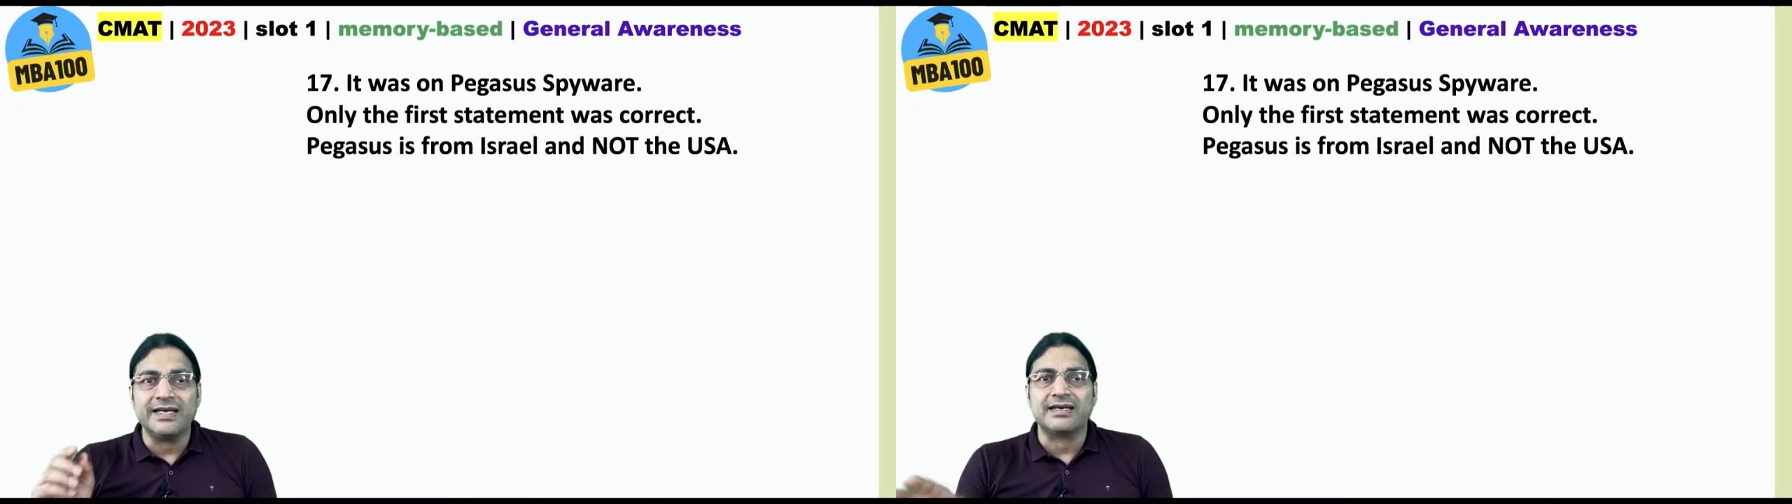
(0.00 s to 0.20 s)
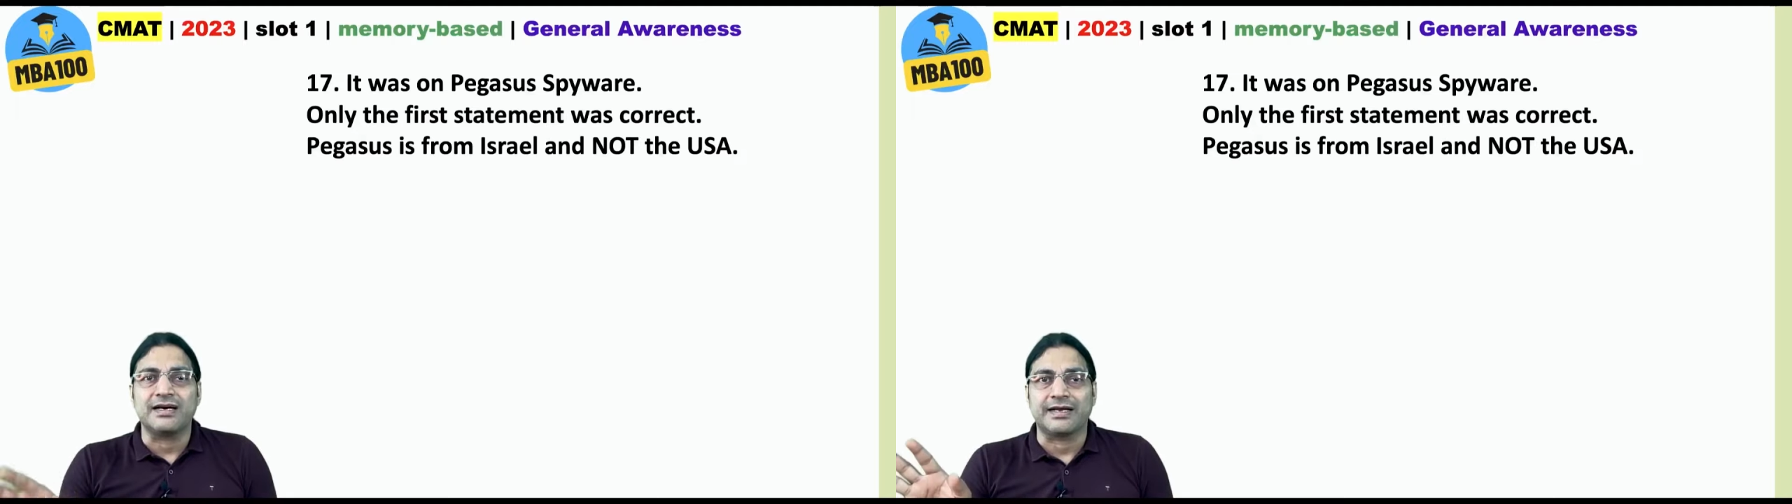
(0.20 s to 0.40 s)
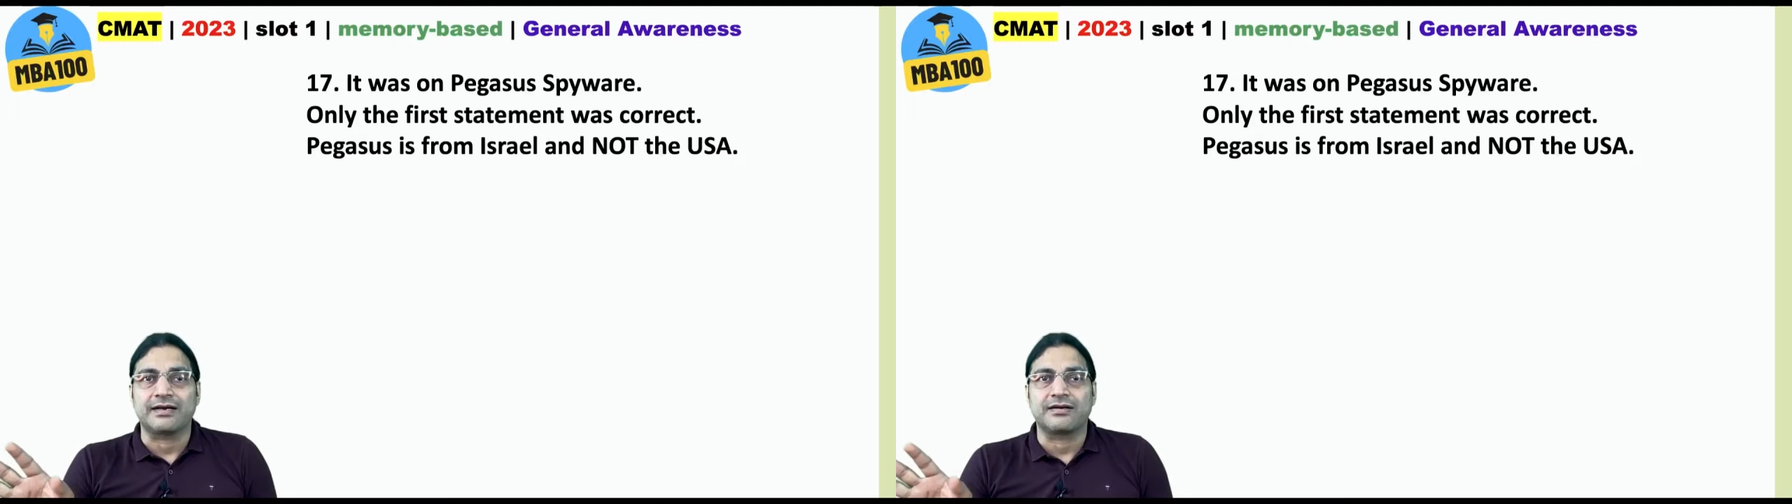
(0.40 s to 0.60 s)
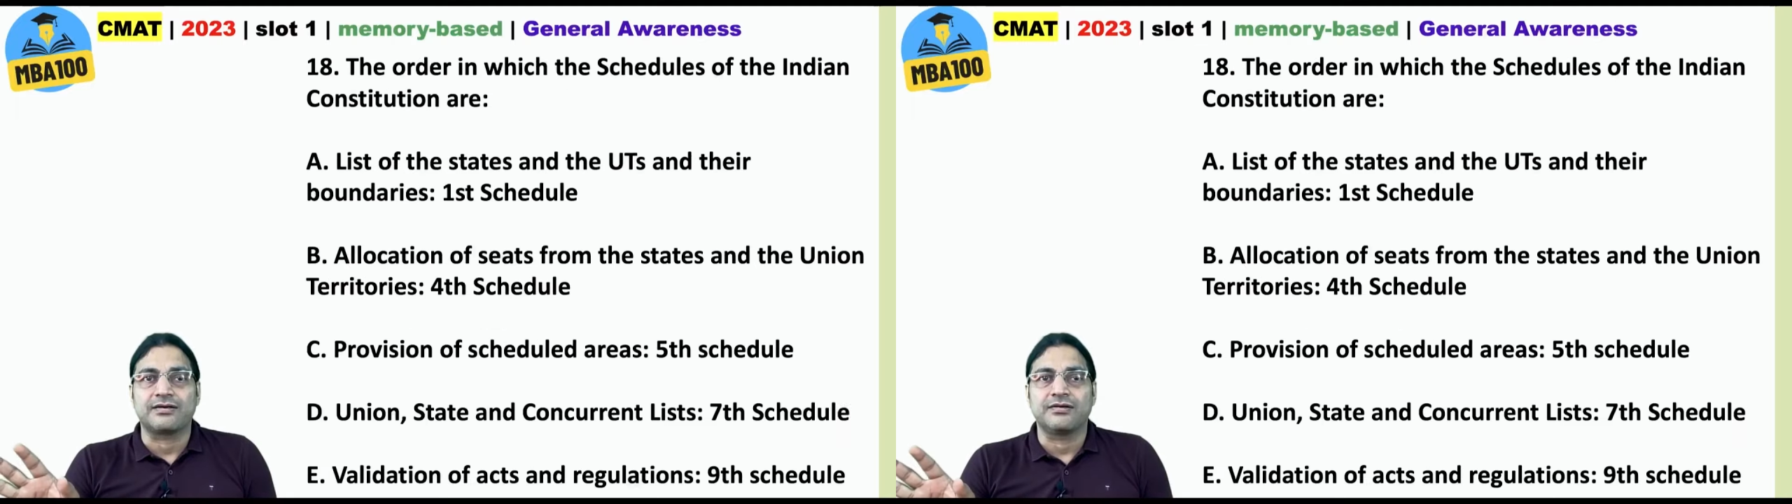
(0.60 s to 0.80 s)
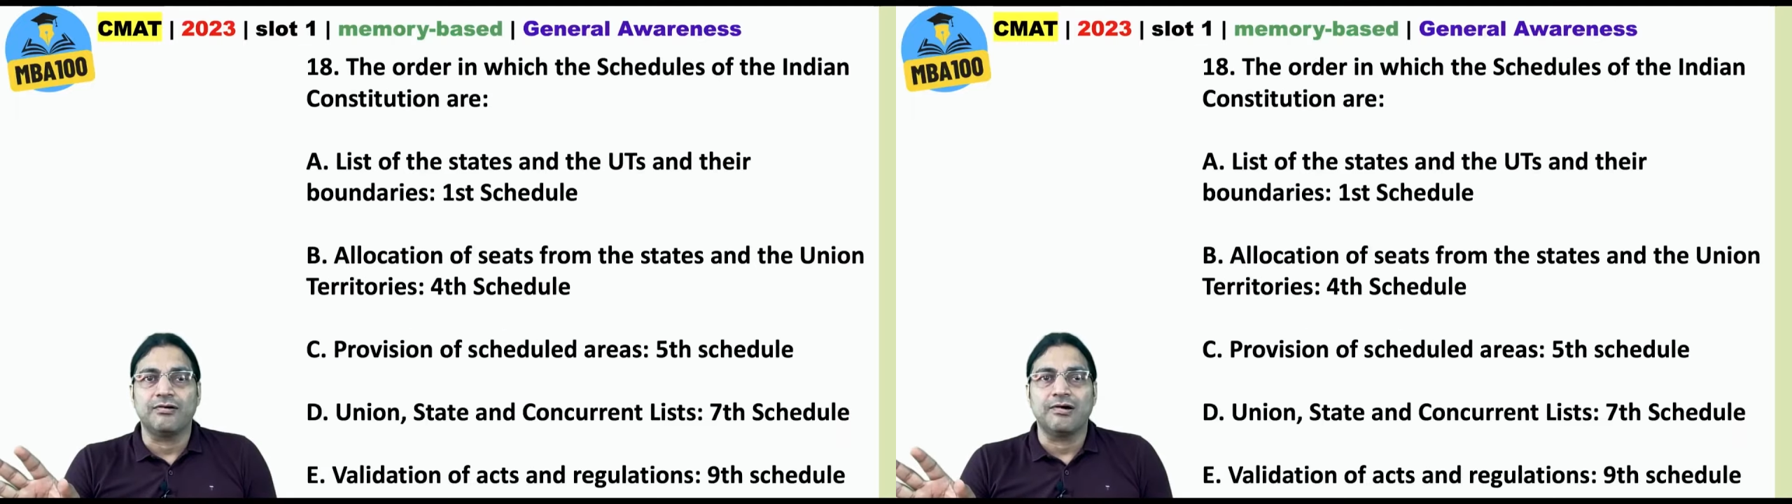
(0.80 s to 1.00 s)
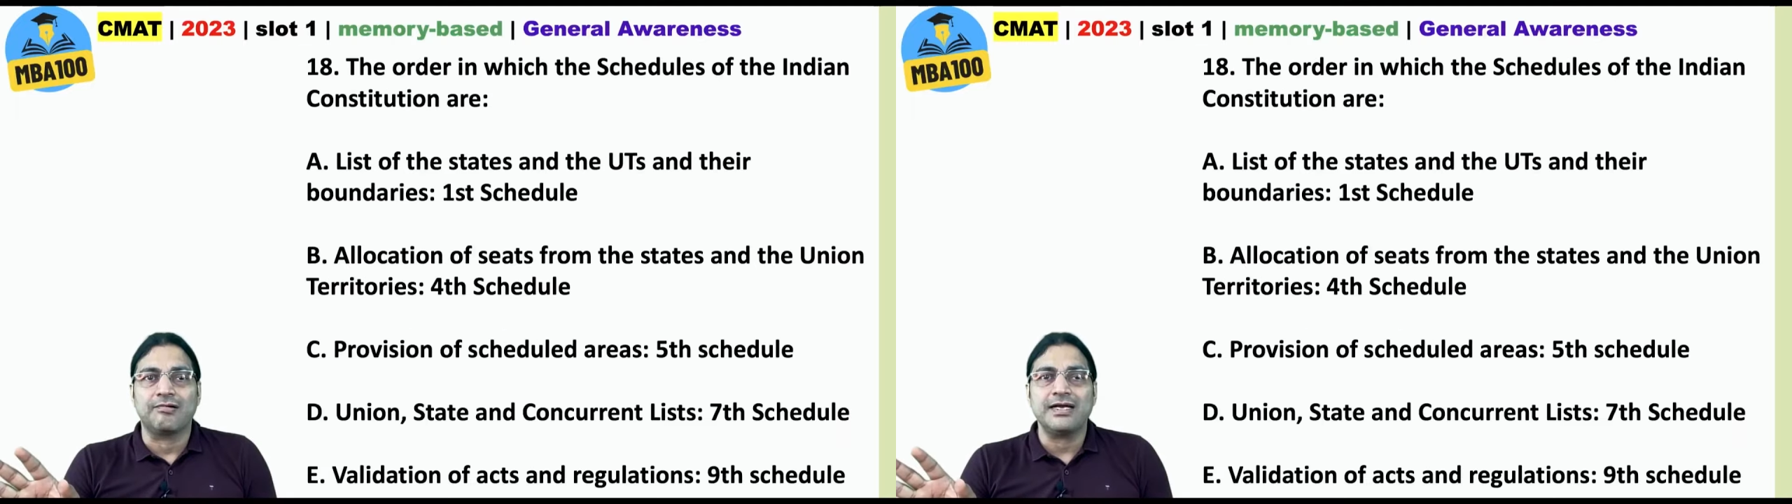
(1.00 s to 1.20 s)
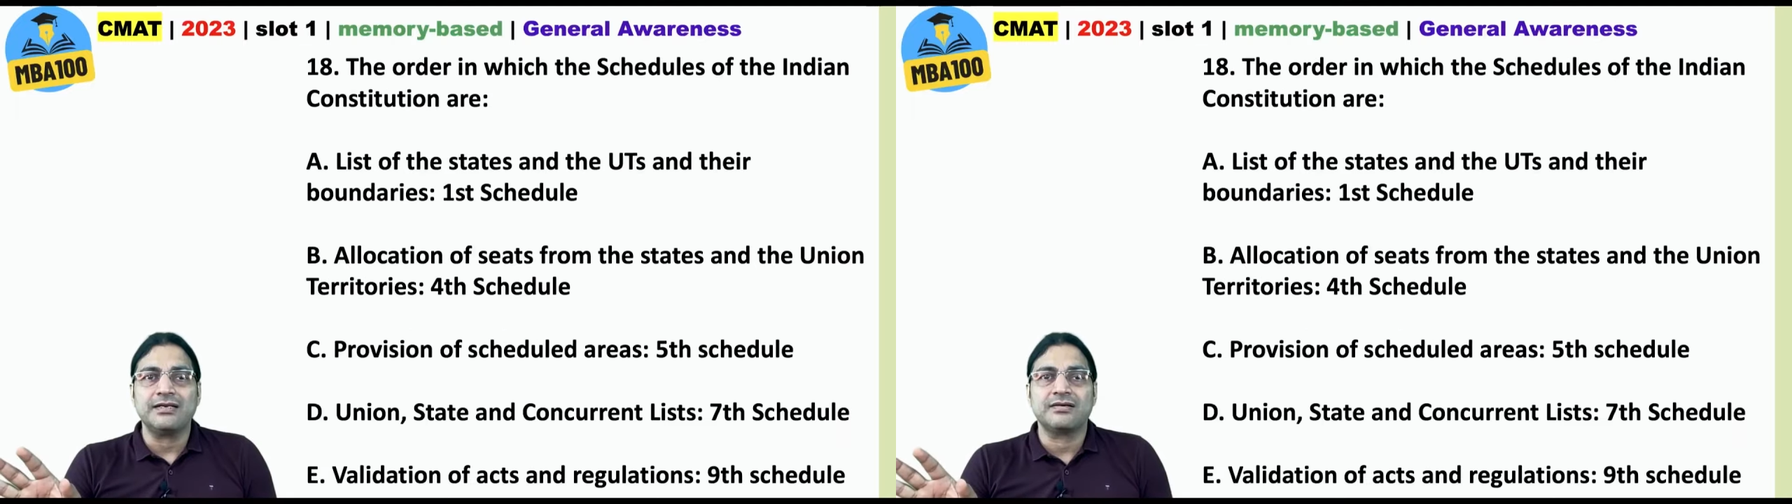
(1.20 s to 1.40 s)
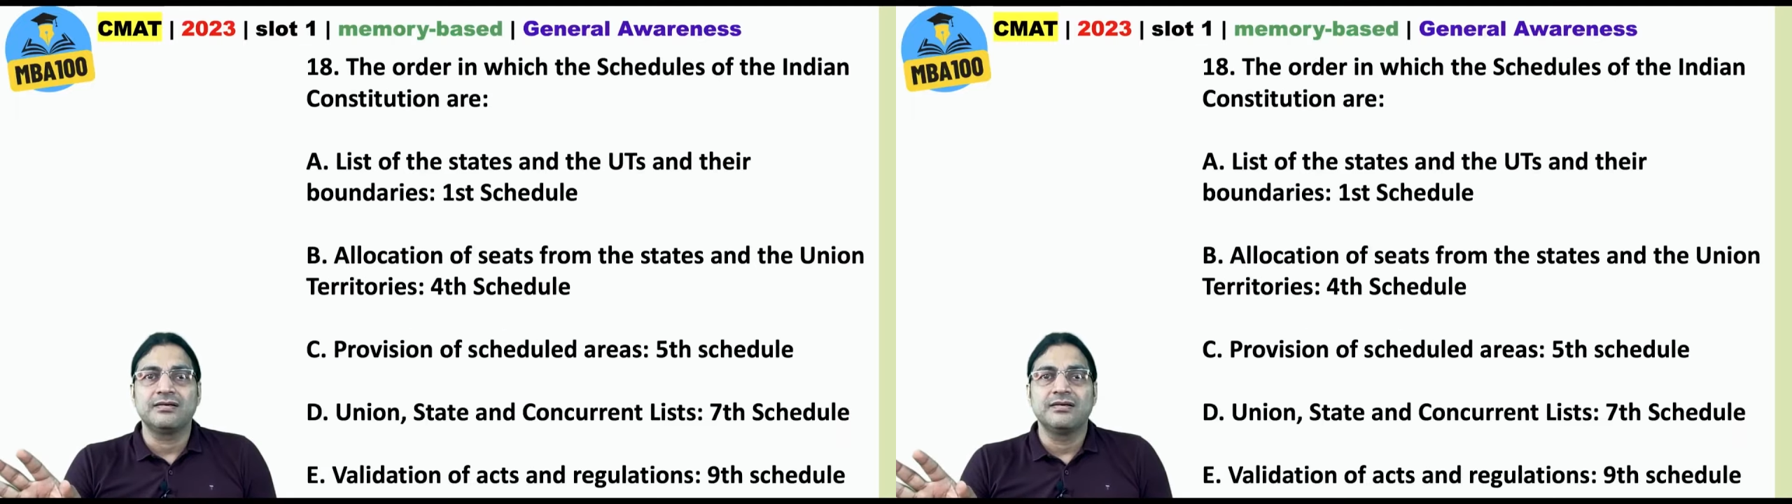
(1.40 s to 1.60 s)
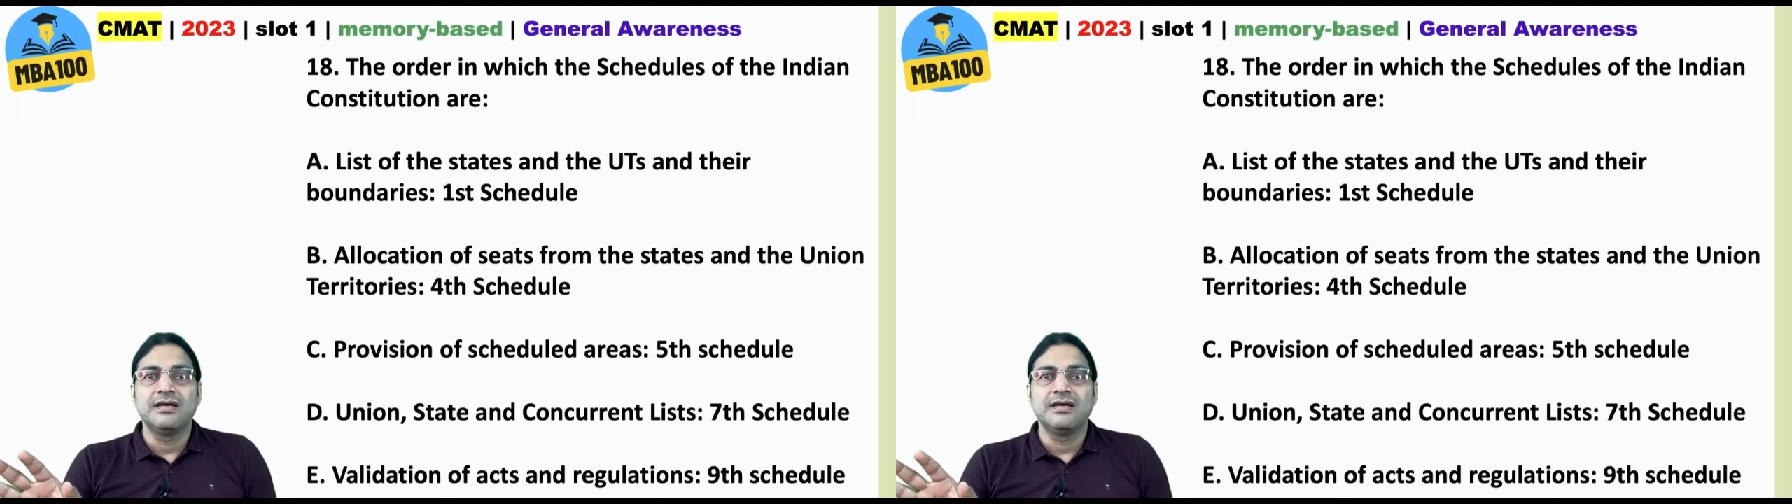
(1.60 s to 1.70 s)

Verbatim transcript: incorrect, alright?